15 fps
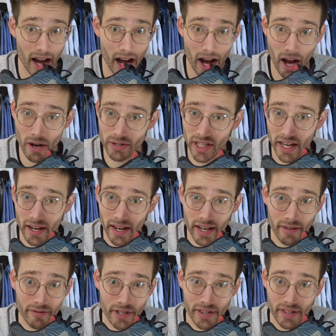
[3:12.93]
out
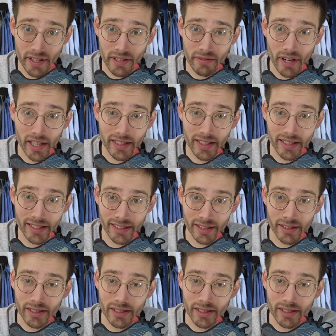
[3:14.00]
everything right here.